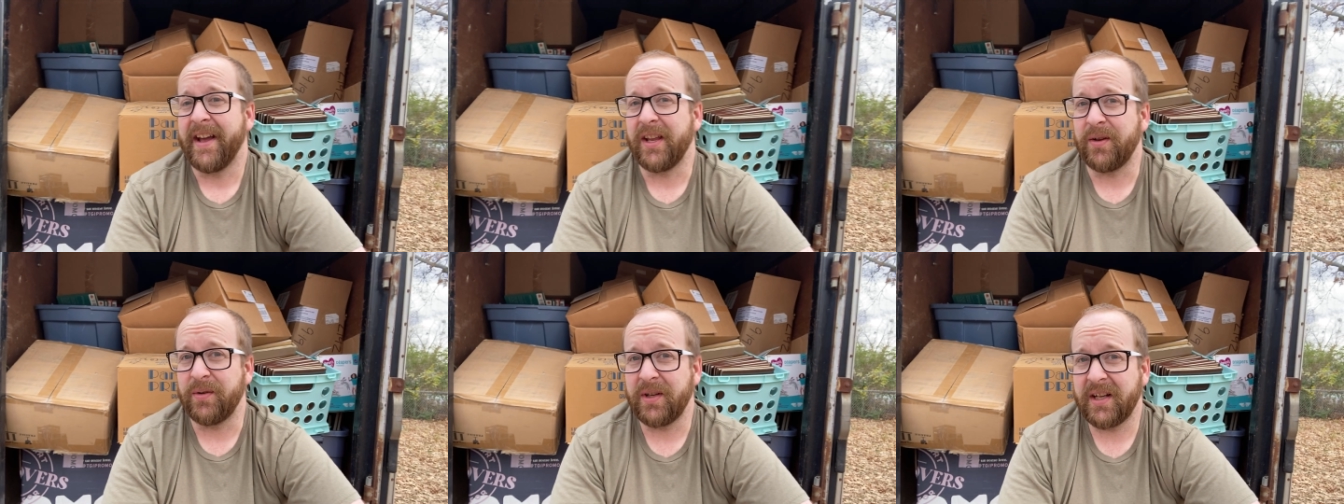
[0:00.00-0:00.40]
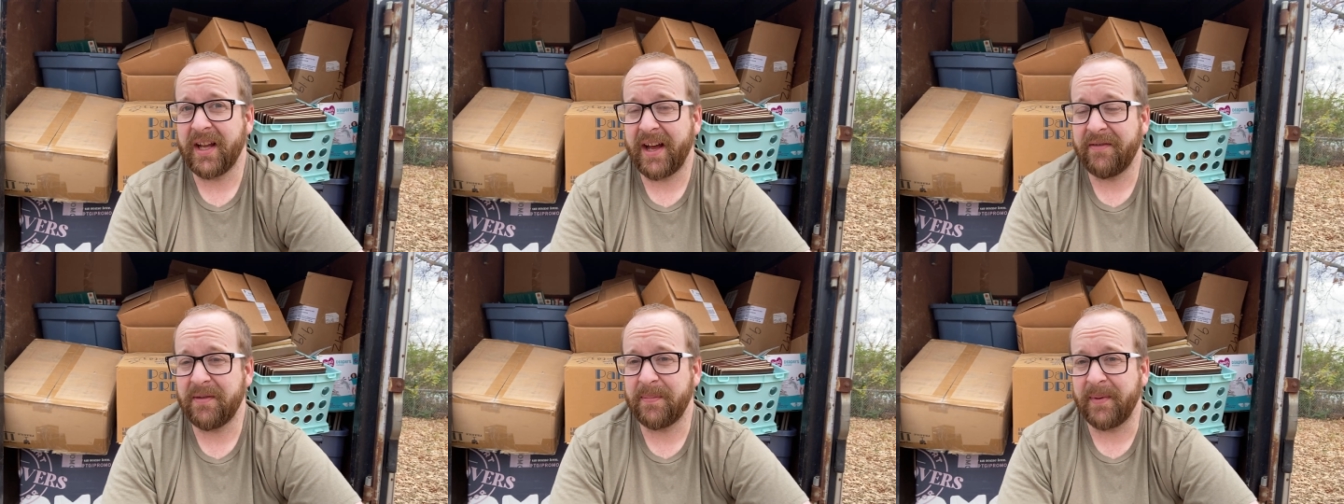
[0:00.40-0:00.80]
you need to
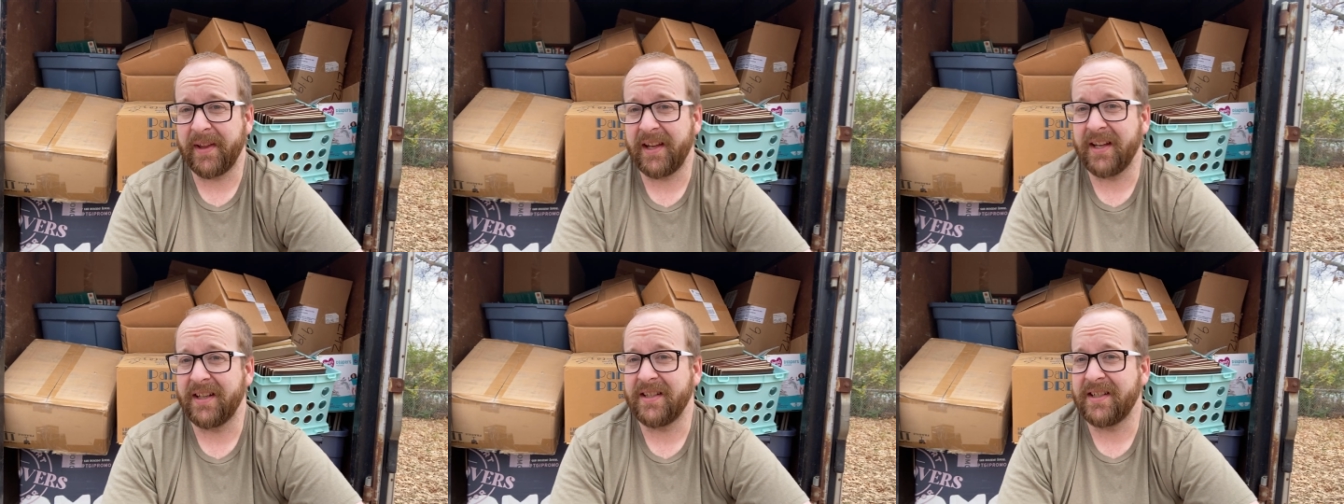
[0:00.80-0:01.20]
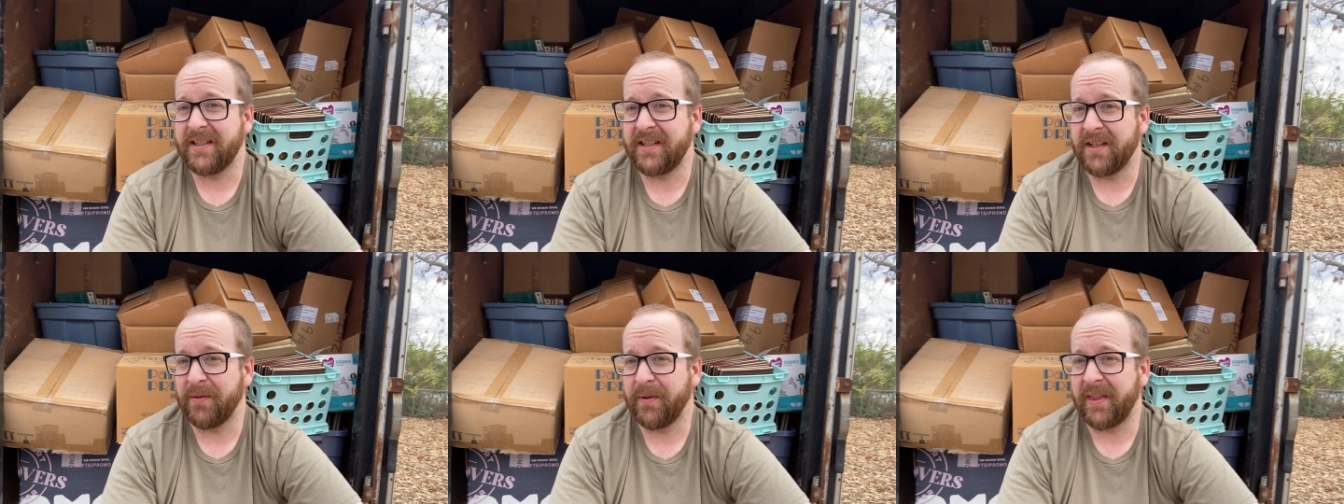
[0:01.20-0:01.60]
have a plan to
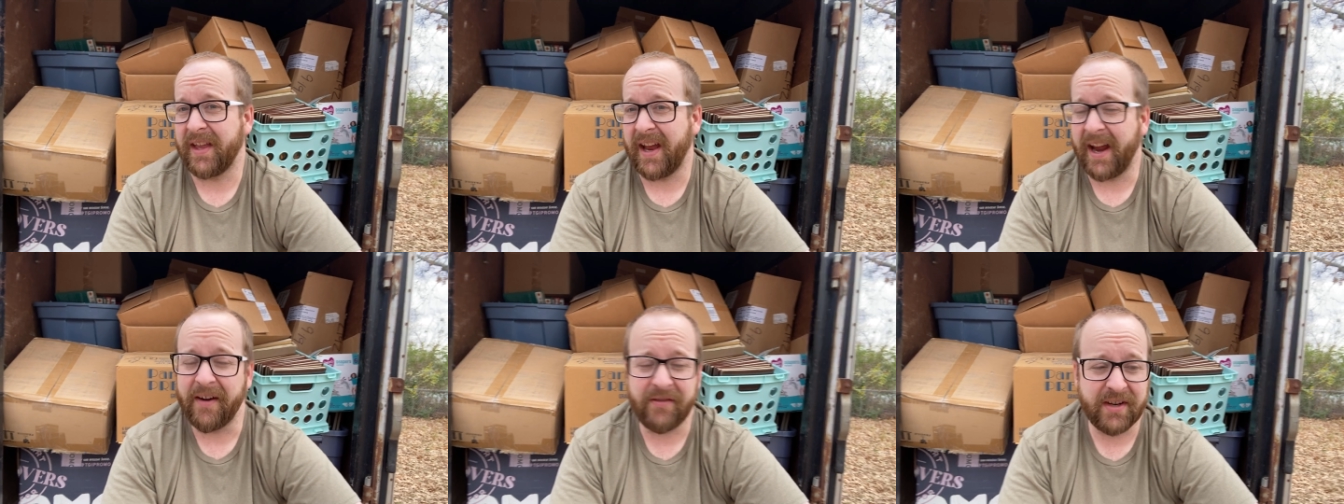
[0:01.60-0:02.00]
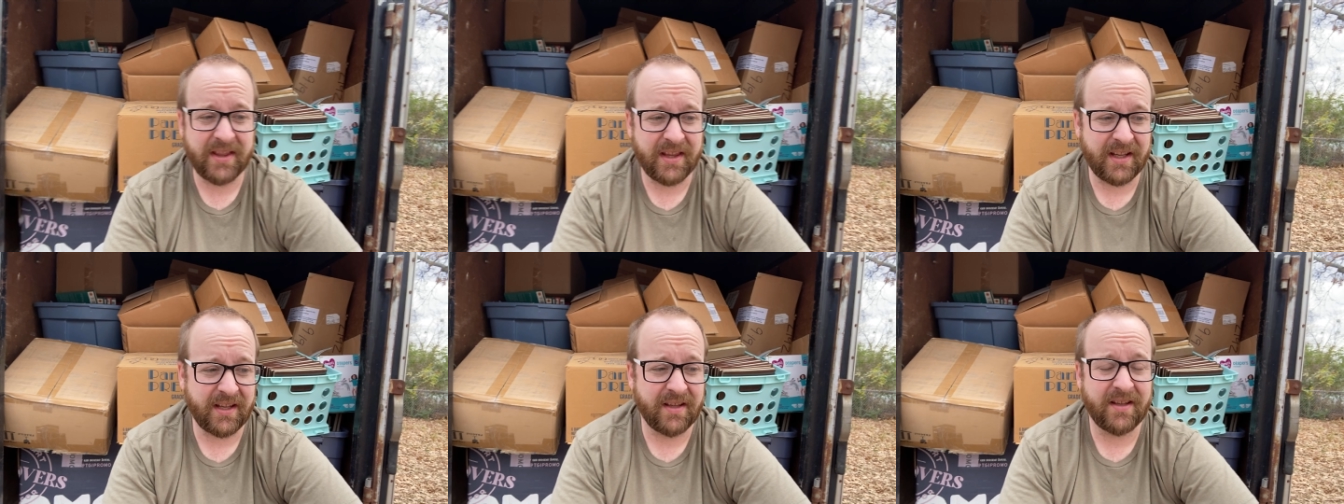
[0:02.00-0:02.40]
deal with
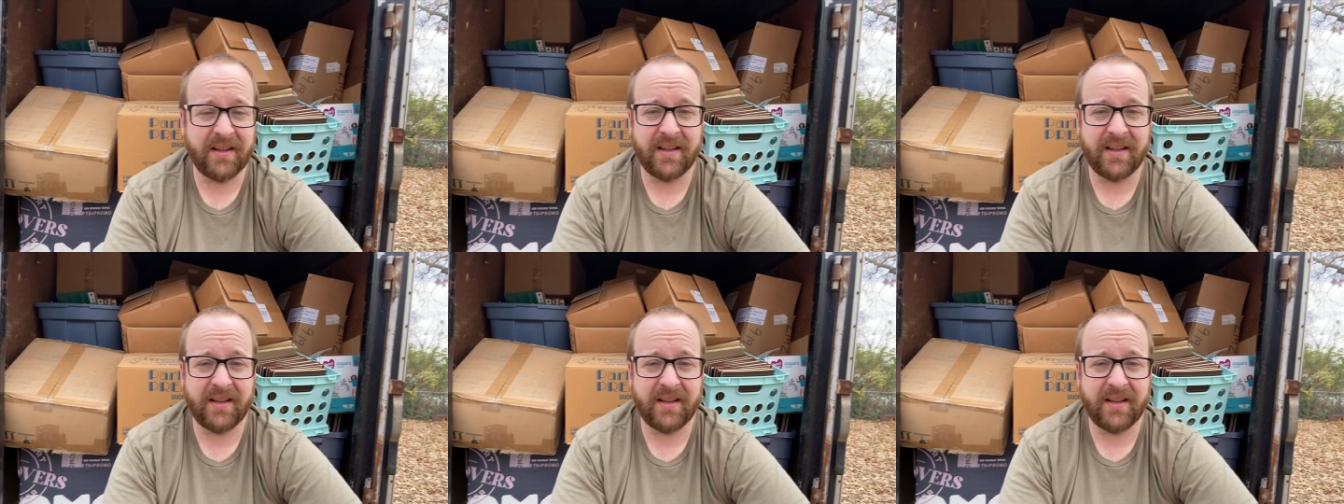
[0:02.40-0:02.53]
everything.